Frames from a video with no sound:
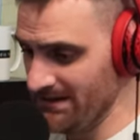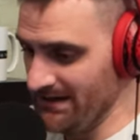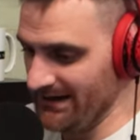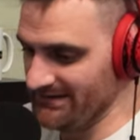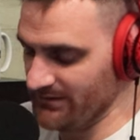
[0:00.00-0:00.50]

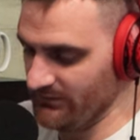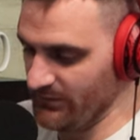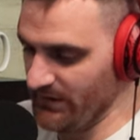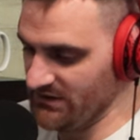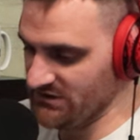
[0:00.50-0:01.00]
And so if
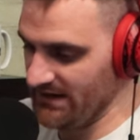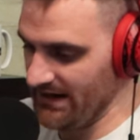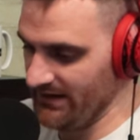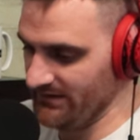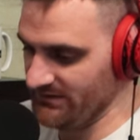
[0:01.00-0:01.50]
a patient
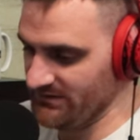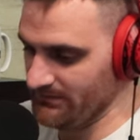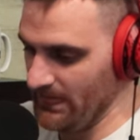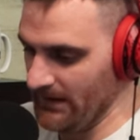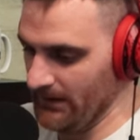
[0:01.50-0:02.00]
has
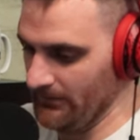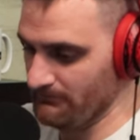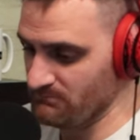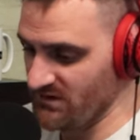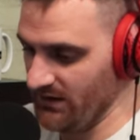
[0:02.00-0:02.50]

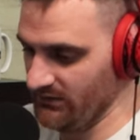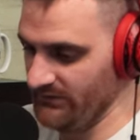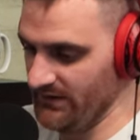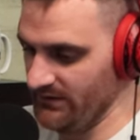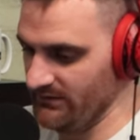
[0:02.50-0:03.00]
um,
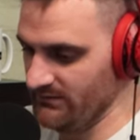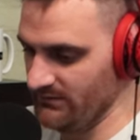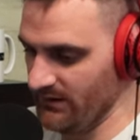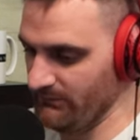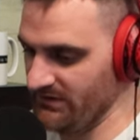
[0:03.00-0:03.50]
elevated
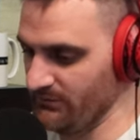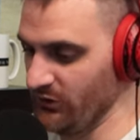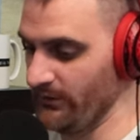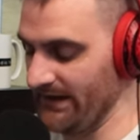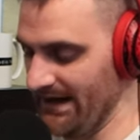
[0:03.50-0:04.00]
uh,
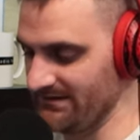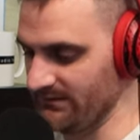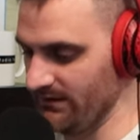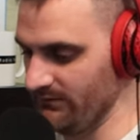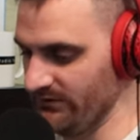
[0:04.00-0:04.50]
methylmalonic
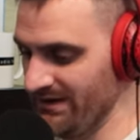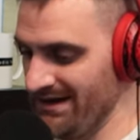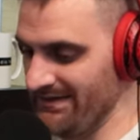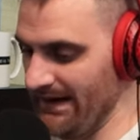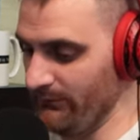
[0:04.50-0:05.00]
acid levels,
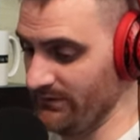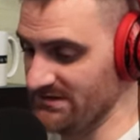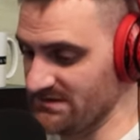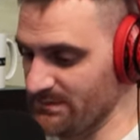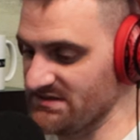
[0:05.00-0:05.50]
that one
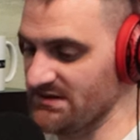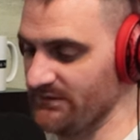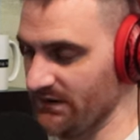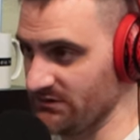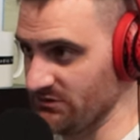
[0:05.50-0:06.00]
is
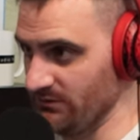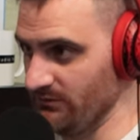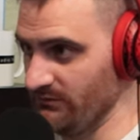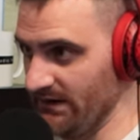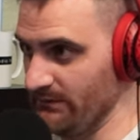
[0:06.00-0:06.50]
specific
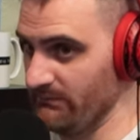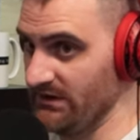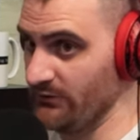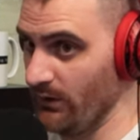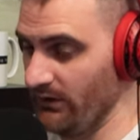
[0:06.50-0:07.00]
to vitamin
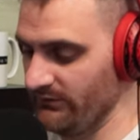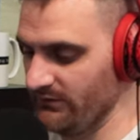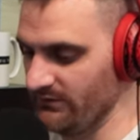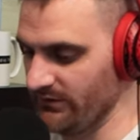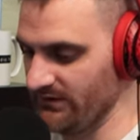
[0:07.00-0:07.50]
B12.
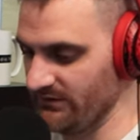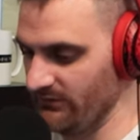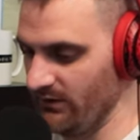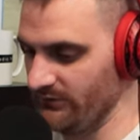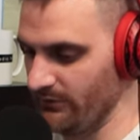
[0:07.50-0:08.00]
So it's
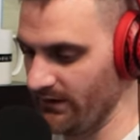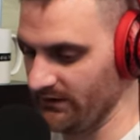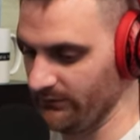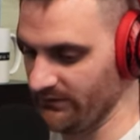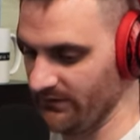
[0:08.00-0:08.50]
involved
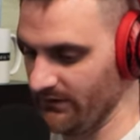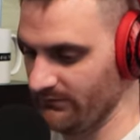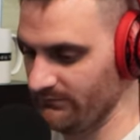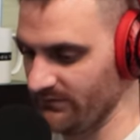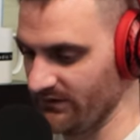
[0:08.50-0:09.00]
directly with
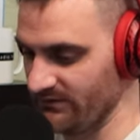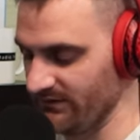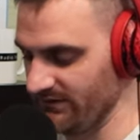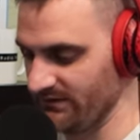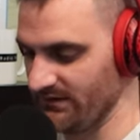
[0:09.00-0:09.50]
the, the
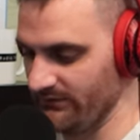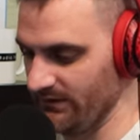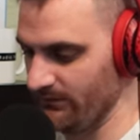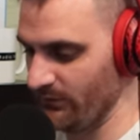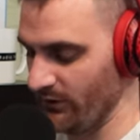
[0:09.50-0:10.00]
synthesis of
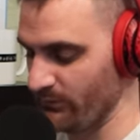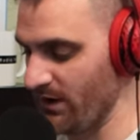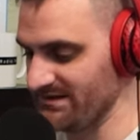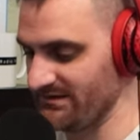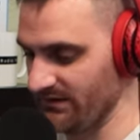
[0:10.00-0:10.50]
it and
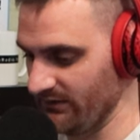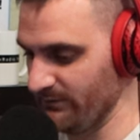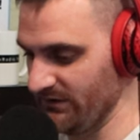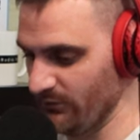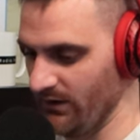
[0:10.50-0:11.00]
processing
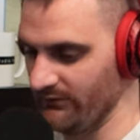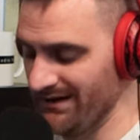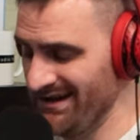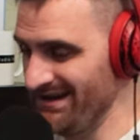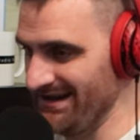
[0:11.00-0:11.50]
of B12.
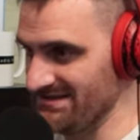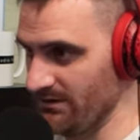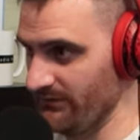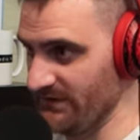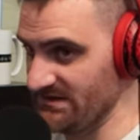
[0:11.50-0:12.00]
And
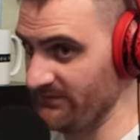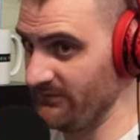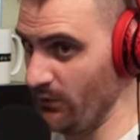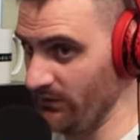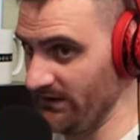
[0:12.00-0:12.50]
so if it's a
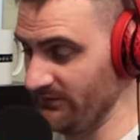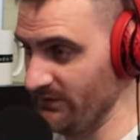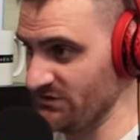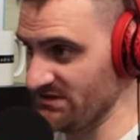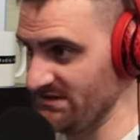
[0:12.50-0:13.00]
folate
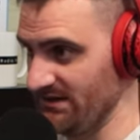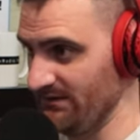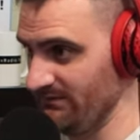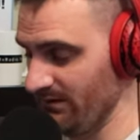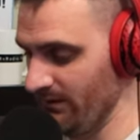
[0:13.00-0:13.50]

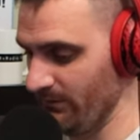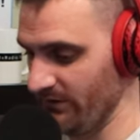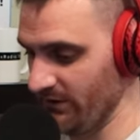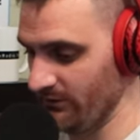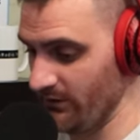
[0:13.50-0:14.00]
deficiency um, or
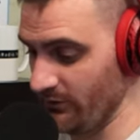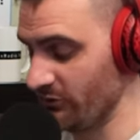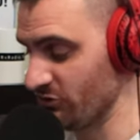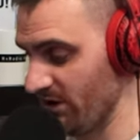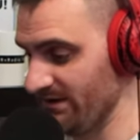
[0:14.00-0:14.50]
that you're, or
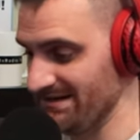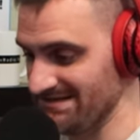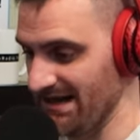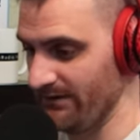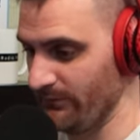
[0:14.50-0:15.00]
you're, trying to
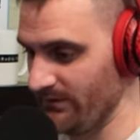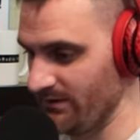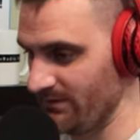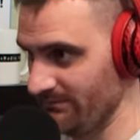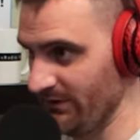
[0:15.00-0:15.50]
decide whether, you